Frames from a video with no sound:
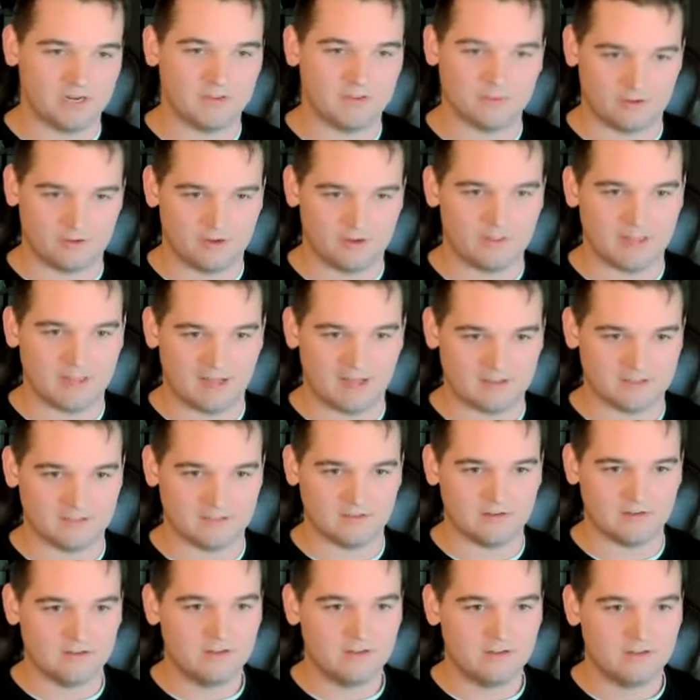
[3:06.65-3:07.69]
to
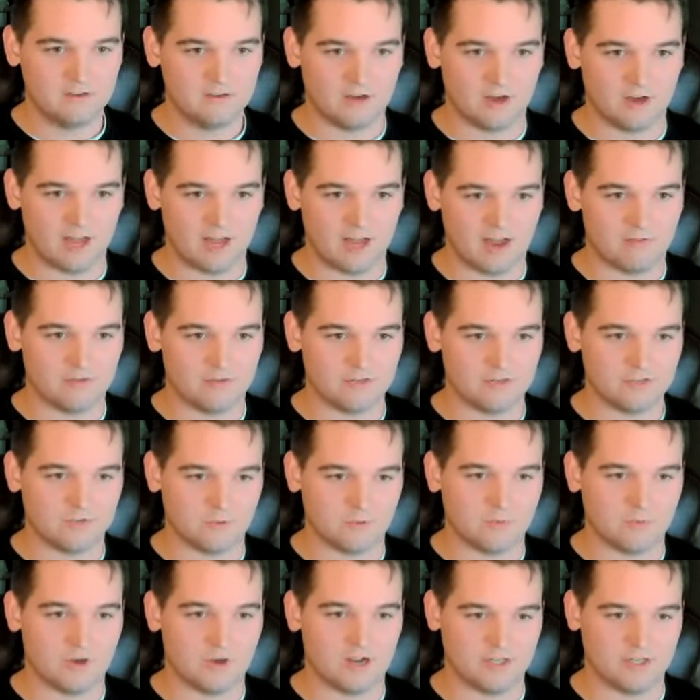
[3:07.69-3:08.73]
30,000 on average for a
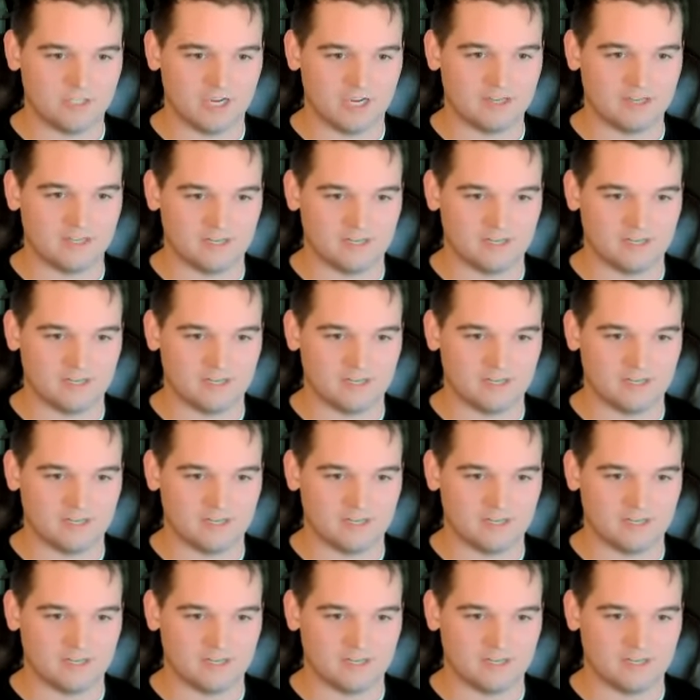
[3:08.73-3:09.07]
project.